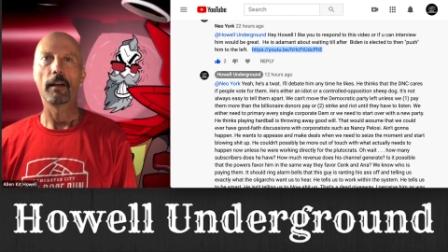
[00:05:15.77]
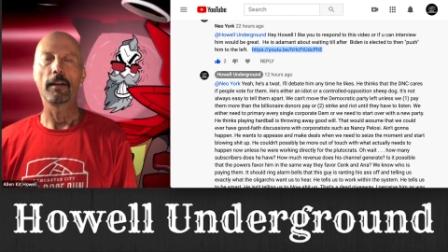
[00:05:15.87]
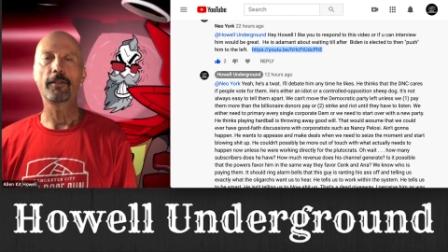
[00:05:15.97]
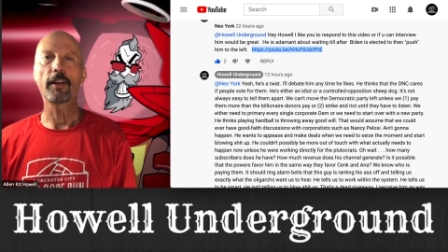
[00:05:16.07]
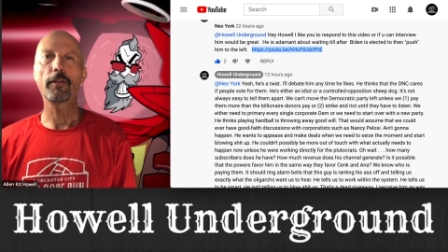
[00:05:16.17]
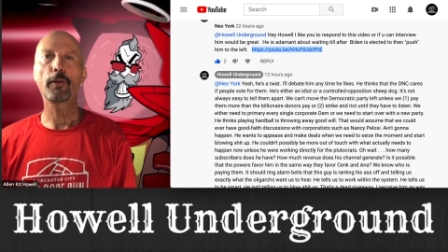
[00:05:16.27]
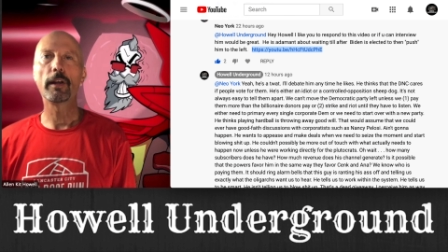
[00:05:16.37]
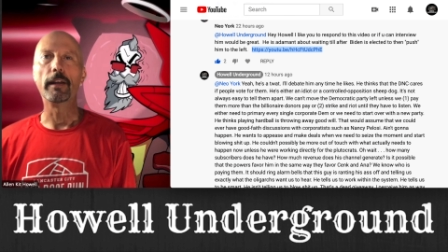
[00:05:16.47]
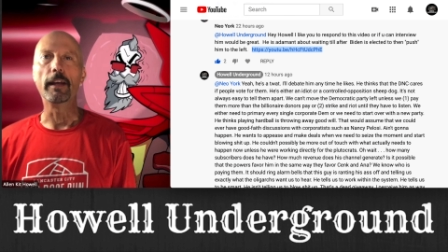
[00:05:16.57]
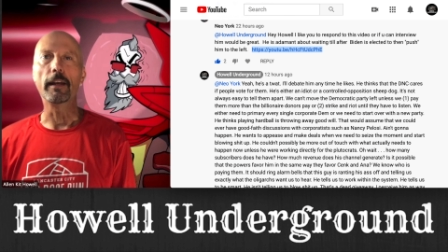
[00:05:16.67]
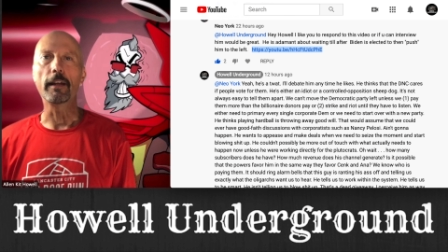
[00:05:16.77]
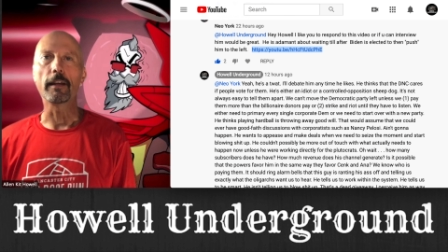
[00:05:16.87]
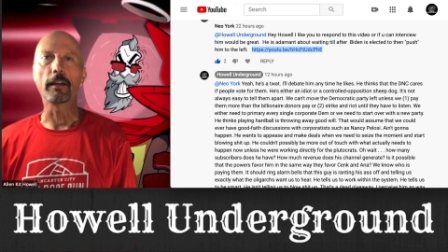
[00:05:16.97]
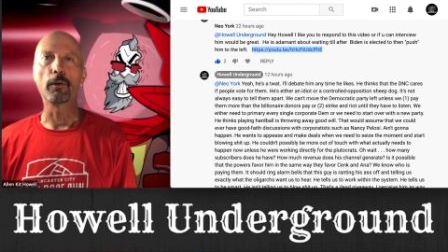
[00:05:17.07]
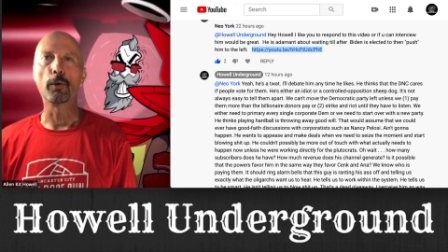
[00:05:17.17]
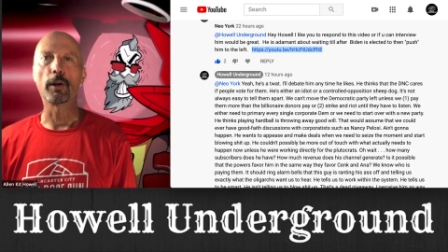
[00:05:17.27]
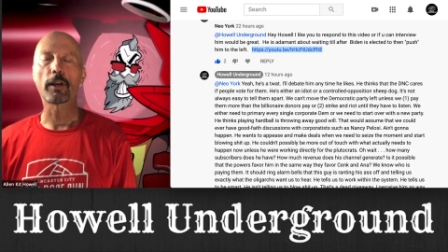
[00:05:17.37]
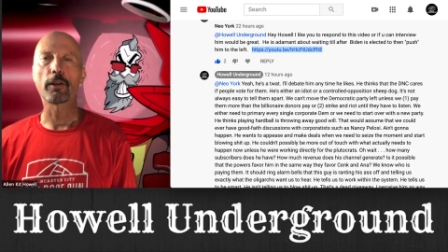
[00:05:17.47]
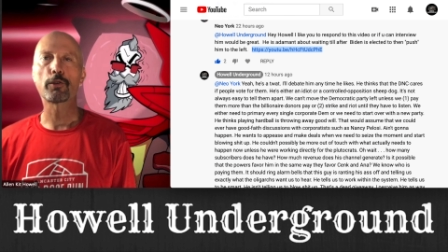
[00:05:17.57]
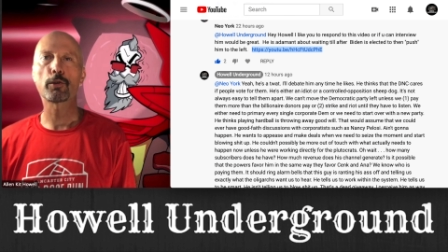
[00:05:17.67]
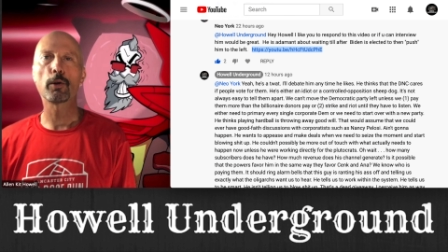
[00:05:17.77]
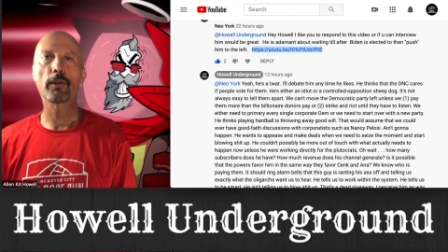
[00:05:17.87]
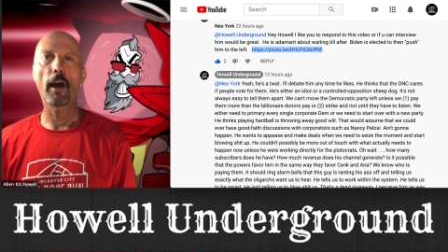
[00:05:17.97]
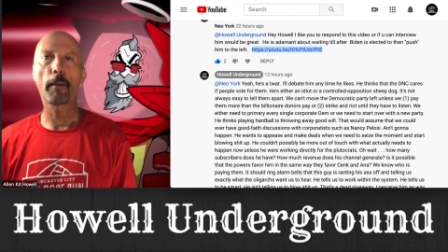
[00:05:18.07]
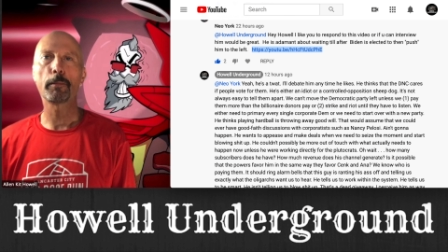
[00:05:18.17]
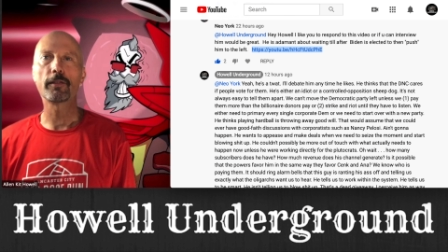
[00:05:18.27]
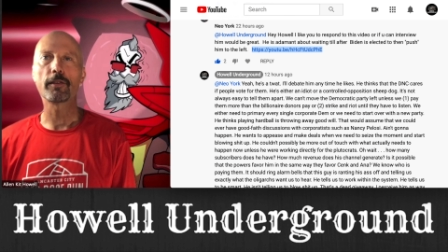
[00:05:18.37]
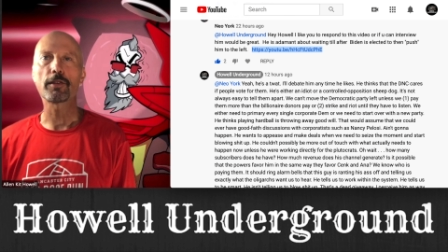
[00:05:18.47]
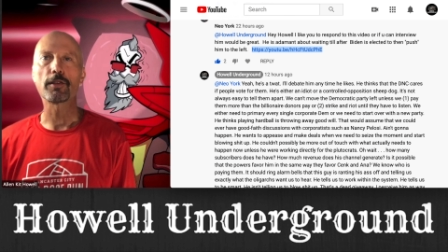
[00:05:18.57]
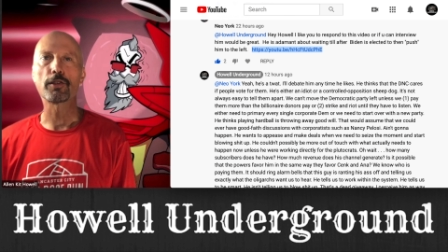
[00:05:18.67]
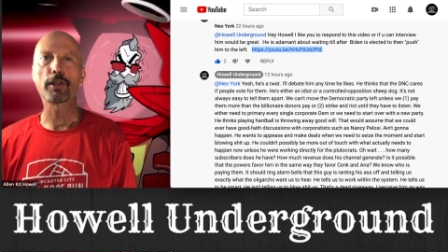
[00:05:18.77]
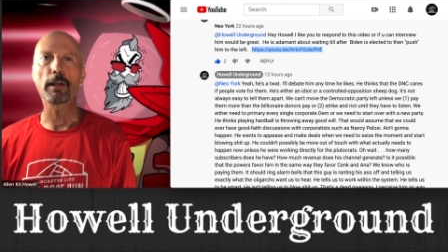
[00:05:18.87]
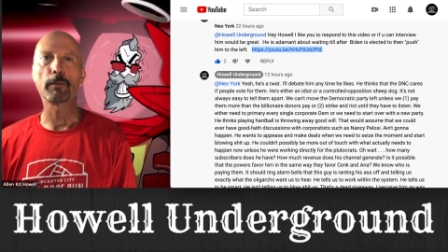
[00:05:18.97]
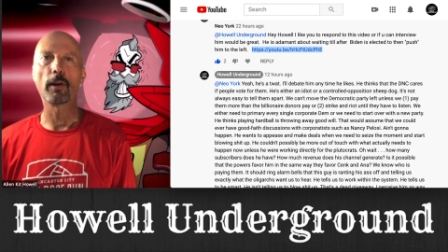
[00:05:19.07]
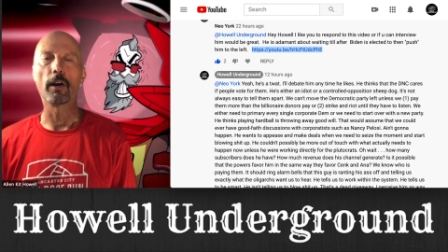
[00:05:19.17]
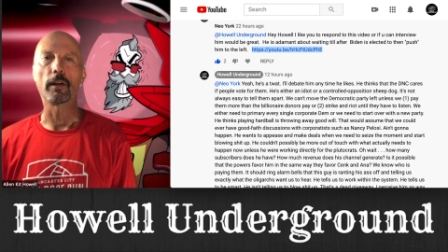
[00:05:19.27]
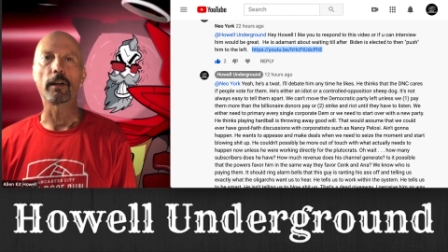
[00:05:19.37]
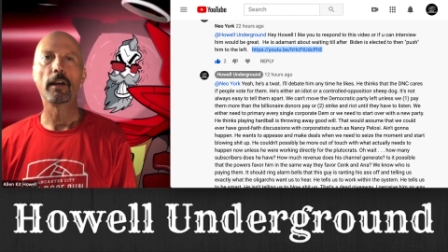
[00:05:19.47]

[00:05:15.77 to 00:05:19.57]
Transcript: He's either an idiot or a controlled opposition sheepdog.